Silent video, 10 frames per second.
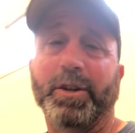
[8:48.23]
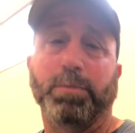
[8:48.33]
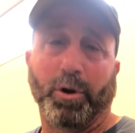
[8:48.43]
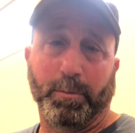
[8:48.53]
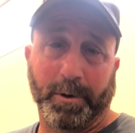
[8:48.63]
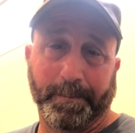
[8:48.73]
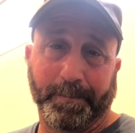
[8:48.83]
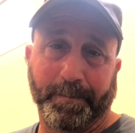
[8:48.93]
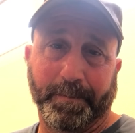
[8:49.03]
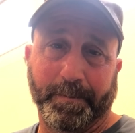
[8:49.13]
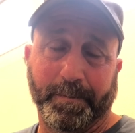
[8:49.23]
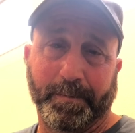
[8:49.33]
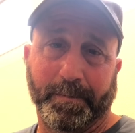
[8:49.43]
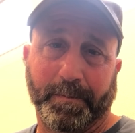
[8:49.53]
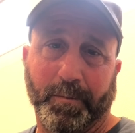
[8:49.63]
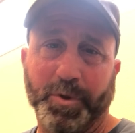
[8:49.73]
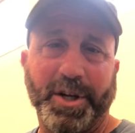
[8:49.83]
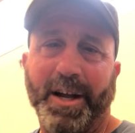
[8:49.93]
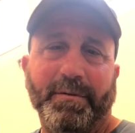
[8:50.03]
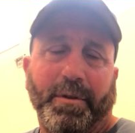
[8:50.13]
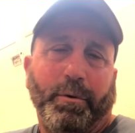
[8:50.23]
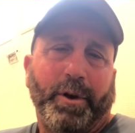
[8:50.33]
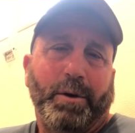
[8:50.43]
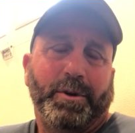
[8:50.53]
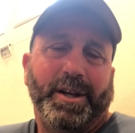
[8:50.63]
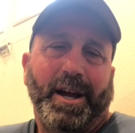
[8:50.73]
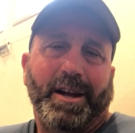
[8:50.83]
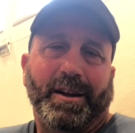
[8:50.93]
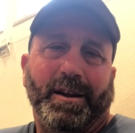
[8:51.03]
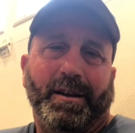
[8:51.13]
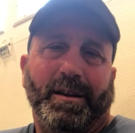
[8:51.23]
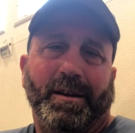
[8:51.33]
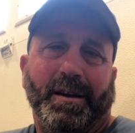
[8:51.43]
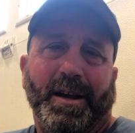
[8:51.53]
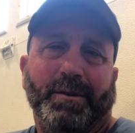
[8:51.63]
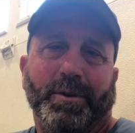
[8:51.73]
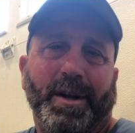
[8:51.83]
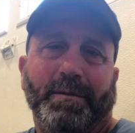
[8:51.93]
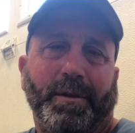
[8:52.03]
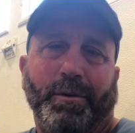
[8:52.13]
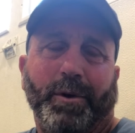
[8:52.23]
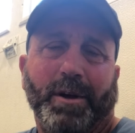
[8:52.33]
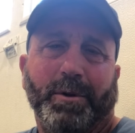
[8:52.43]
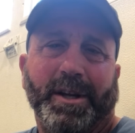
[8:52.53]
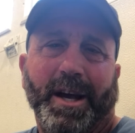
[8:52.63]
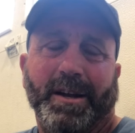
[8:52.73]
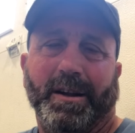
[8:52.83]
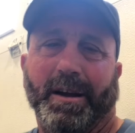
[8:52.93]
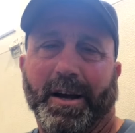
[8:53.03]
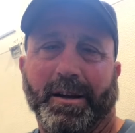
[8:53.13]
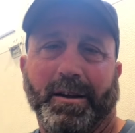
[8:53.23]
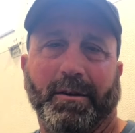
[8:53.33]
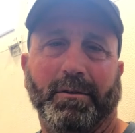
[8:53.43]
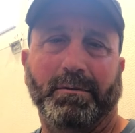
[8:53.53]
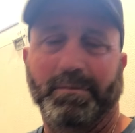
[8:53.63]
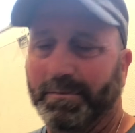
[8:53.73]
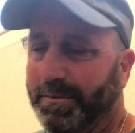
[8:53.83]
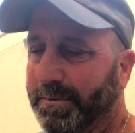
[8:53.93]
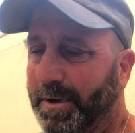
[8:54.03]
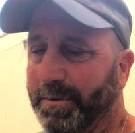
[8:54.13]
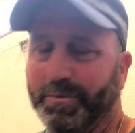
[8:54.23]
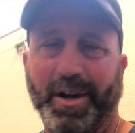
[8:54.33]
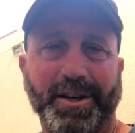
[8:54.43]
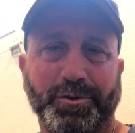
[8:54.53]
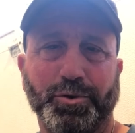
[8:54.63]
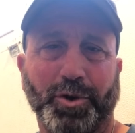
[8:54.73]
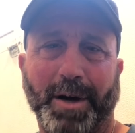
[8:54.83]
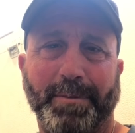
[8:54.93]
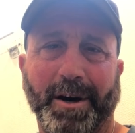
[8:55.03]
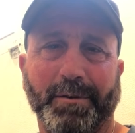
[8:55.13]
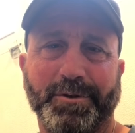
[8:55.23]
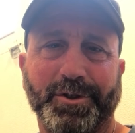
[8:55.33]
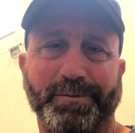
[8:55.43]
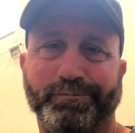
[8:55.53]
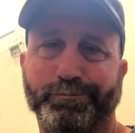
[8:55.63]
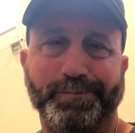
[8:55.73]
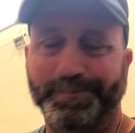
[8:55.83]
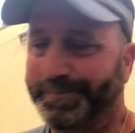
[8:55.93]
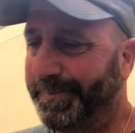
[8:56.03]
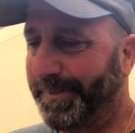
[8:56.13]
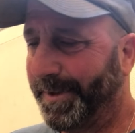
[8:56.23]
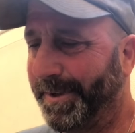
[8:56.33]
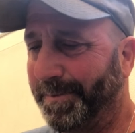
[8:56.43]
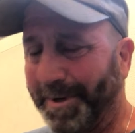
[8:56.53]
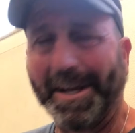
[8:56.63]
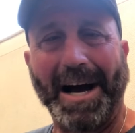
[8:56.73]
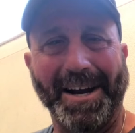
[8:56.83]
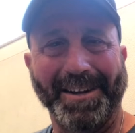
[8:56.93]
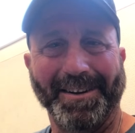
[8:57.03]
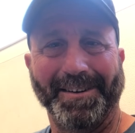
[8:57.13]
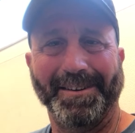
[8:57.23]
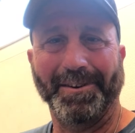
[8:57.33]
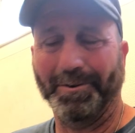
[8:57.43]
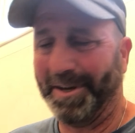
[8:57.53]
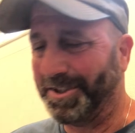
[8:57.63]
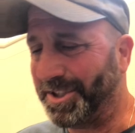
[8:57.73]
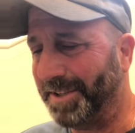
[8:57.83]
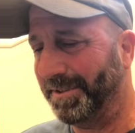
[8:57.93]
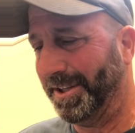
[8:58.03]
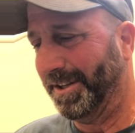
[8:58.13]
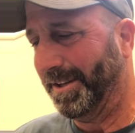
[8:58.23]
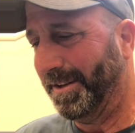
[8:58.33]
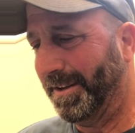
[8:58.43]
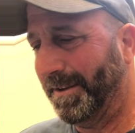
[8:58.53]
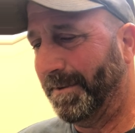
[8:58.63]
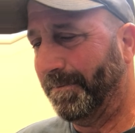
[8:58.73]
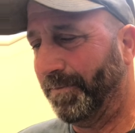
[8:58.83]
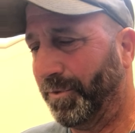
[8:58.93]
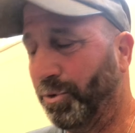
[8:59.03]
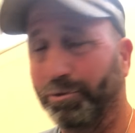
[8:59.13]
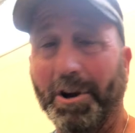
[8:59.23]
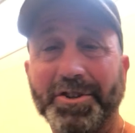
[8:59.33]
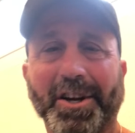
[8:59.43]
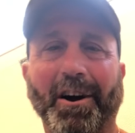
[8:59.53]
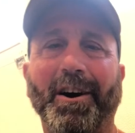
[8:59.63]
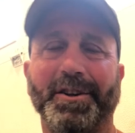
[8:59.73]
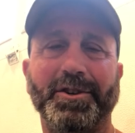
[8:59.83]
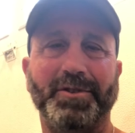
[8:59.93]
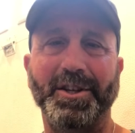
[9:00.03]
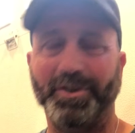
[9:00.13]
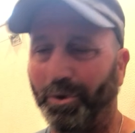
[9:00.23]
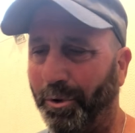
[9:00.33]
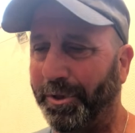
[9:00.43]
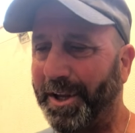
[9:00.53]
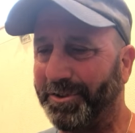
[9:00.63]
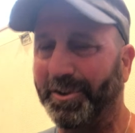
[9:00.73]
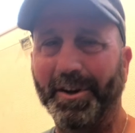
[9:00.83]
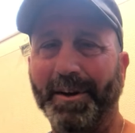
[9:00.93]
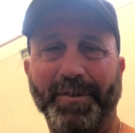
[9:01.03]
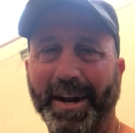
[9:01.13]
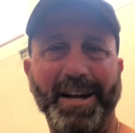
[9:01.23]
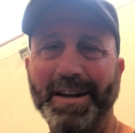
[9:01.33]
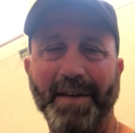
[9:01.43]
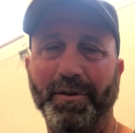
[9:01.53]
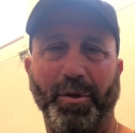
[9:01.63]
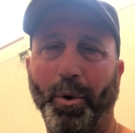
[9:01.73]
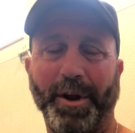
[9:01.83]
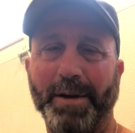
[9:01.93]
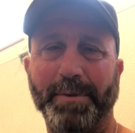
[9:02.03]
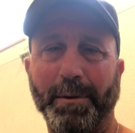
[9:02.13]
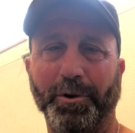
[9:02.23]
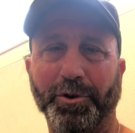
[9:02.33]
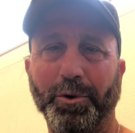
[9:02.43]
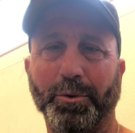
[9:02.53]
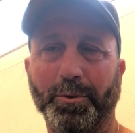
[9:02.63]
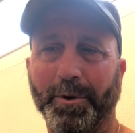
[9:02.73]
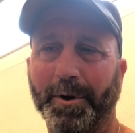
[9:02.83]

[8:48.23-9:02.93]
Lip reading: diploma, which I never thought I would get. I never thought I would get. I was a high school dropout, but I got it. You know, I achieved it. Through the grace of God. These are all things that I never thought I'd be able to do.